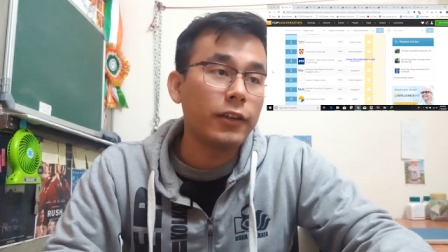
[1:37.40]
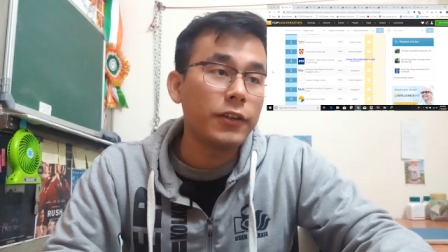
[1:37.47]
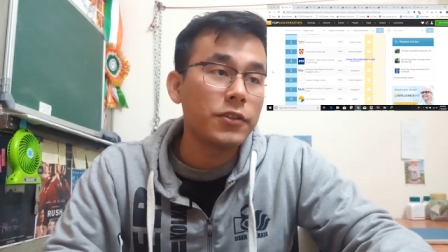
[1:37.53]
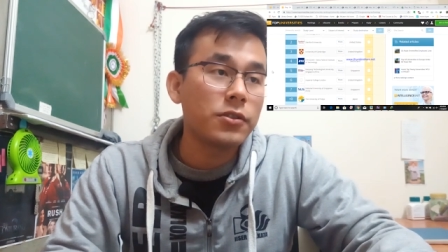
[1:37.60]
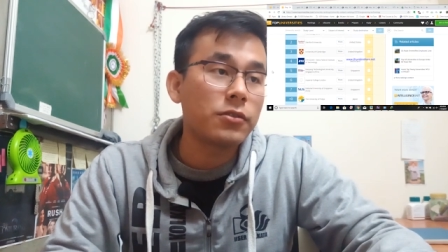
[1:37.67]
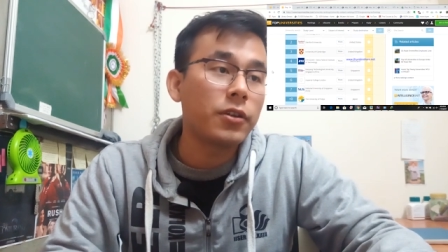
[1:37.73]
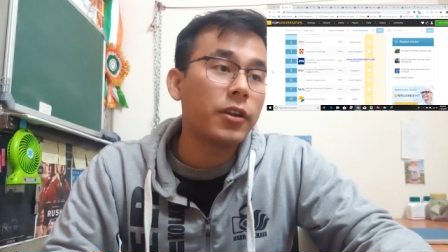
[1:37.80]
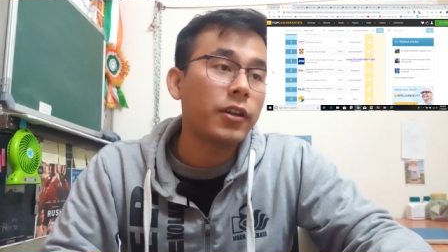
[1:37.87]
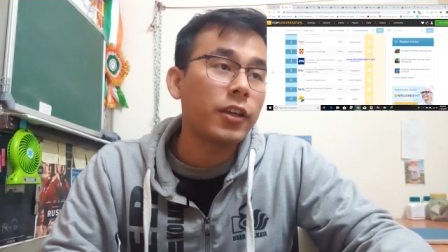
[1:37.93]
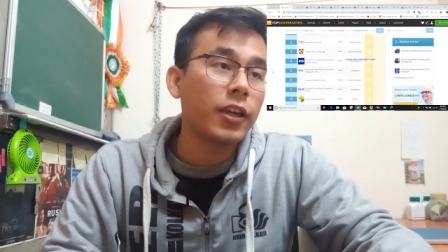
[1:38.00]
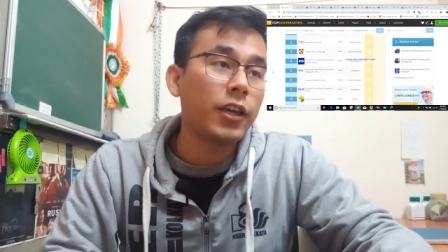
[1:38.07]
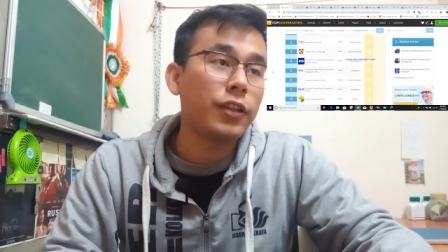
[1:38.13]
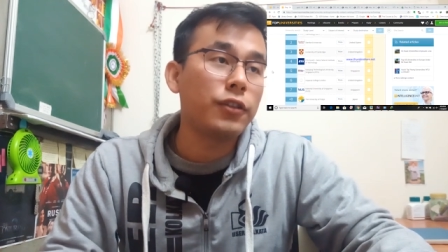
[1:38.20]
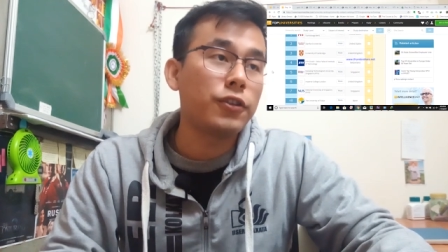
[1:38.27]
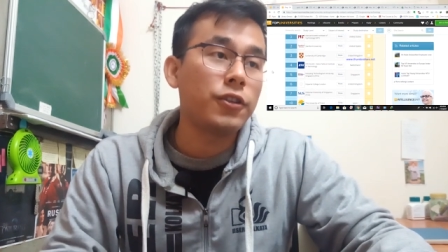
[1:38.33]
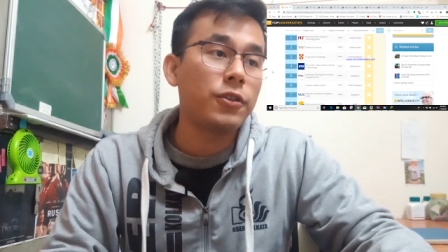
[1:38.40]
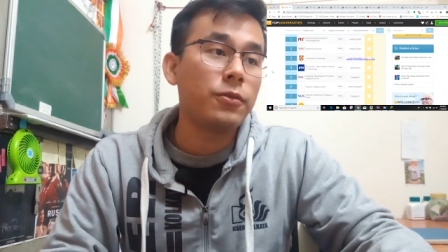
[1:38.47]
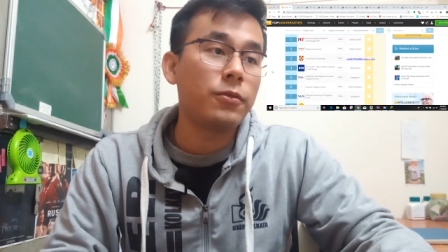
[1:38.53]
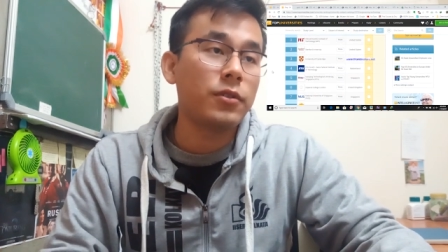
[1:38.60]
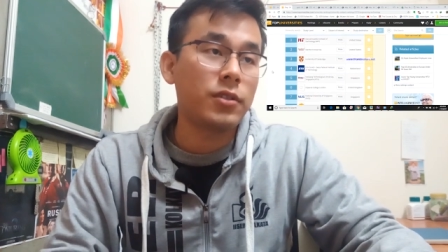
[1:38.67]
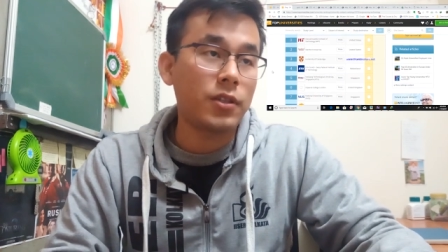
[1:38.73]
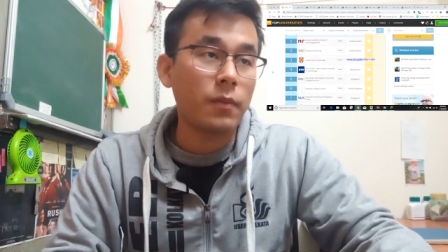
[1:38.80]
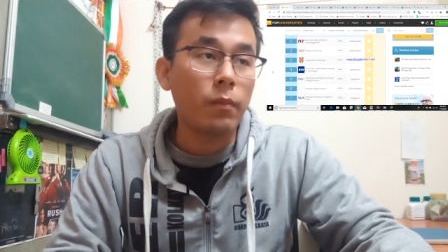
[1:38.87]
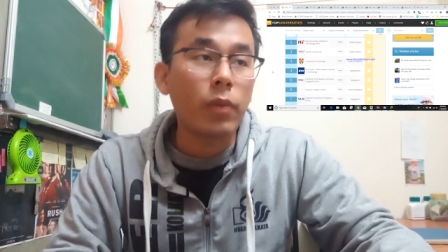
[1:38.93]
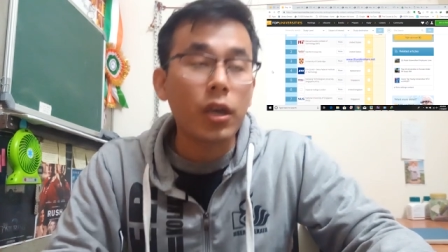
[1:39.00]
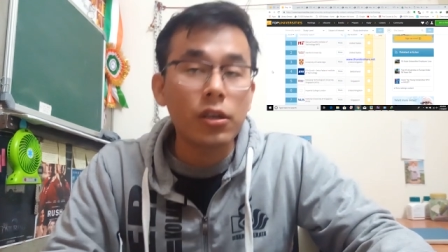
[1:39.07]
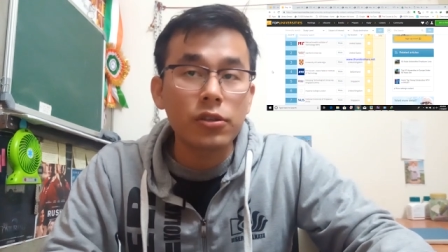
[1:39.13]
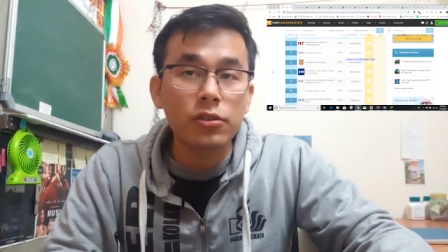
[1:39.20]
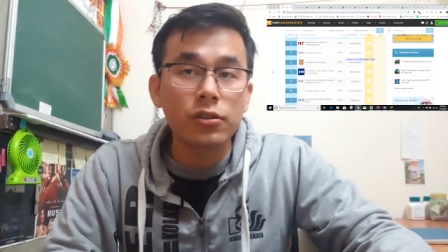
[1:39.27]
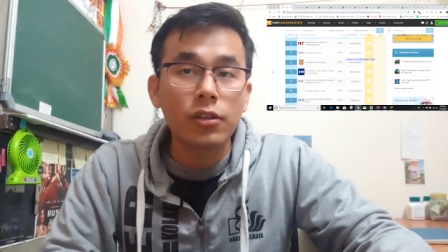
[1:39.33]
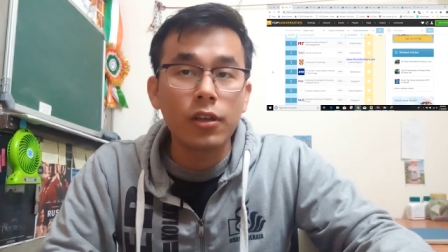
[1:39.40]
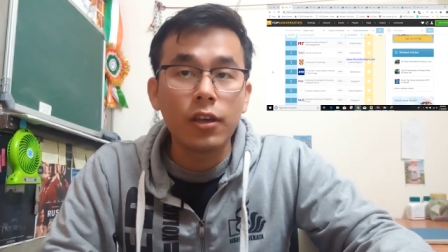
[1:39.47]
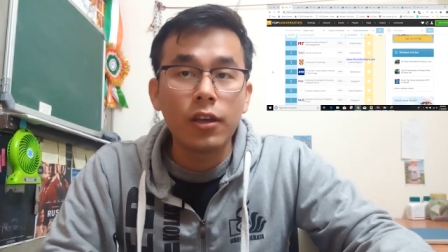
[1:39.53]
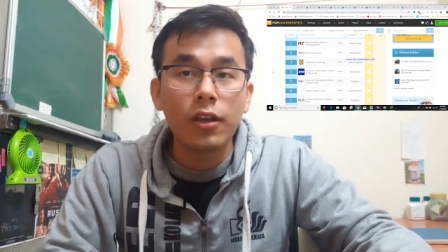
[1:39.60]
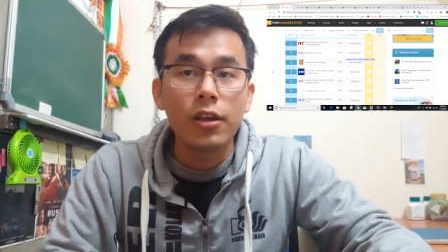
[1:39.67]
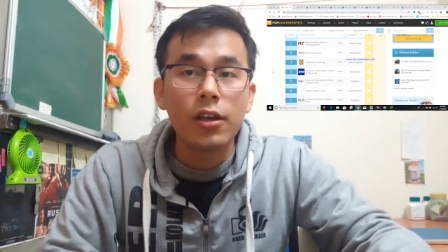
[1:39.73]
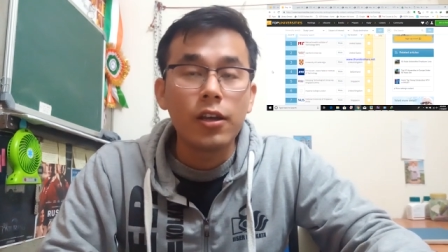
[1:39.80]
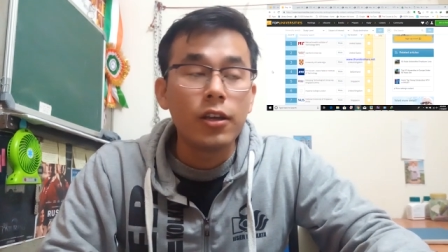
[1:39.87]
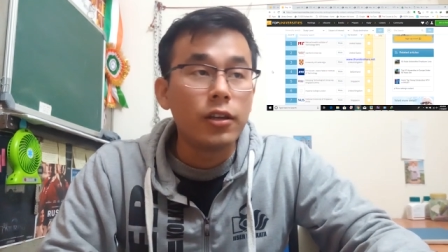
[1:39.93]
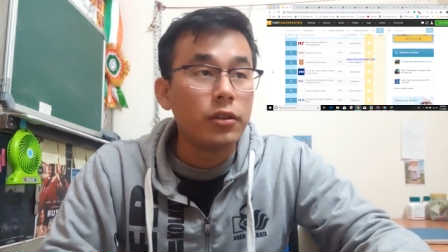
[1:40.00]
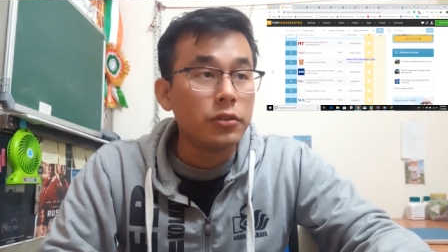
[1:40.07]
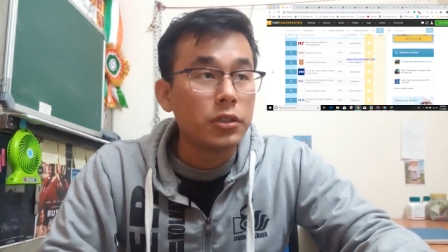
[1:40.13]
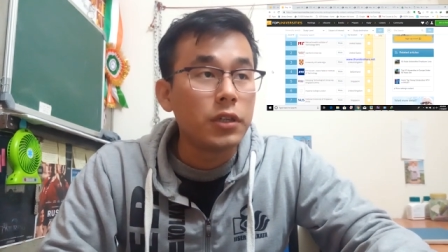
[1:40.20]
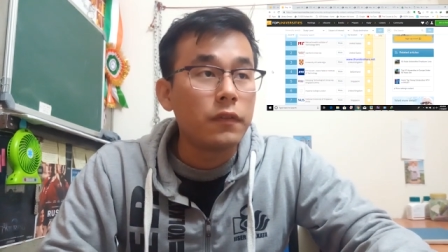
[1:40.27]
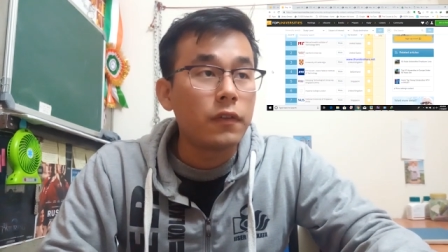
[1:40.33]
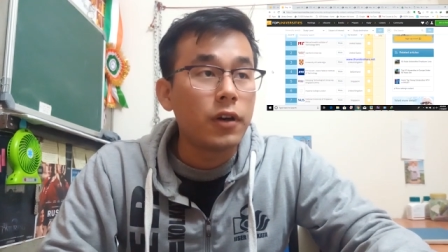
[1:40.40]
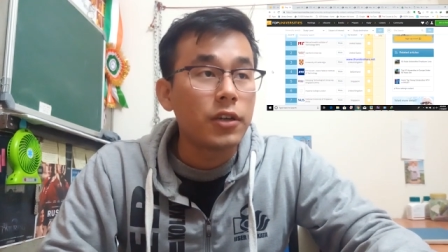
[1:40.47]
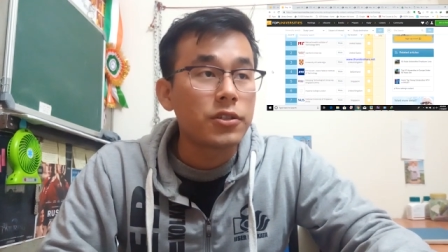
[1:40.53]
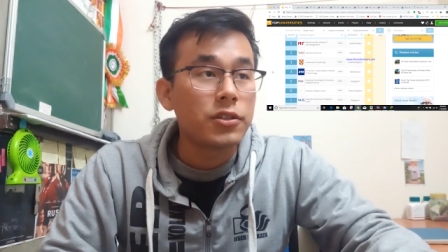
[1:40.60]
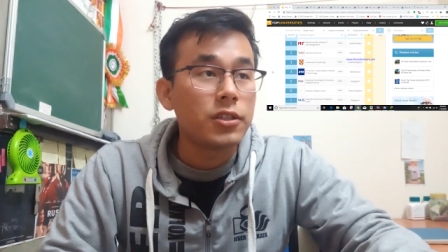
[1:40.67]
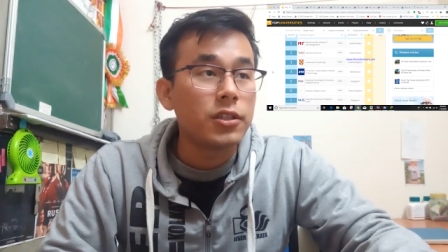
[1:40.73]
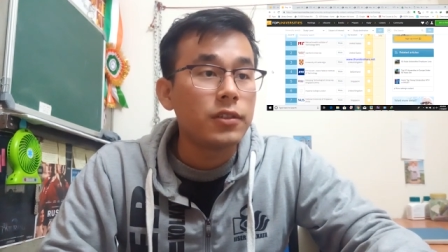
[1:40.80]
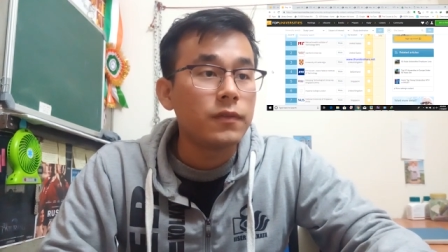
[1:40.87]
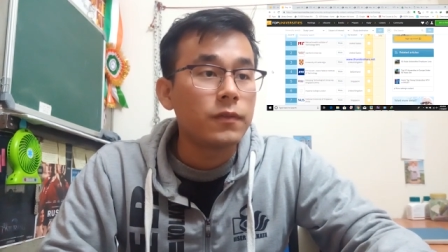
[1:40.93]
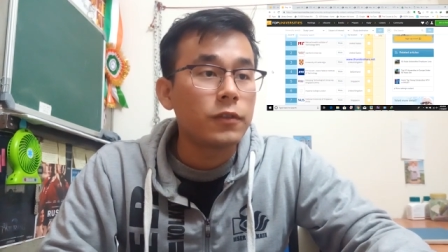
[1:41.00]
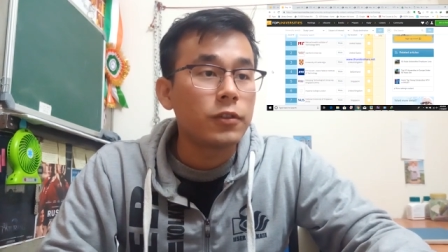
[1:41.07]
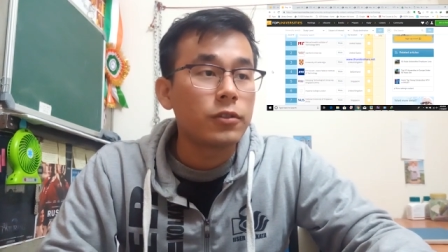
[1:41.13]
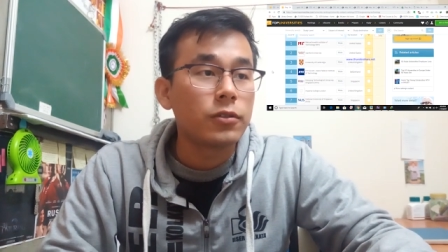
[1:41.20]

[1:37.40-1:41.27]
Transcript: engineering, NTU is the best university.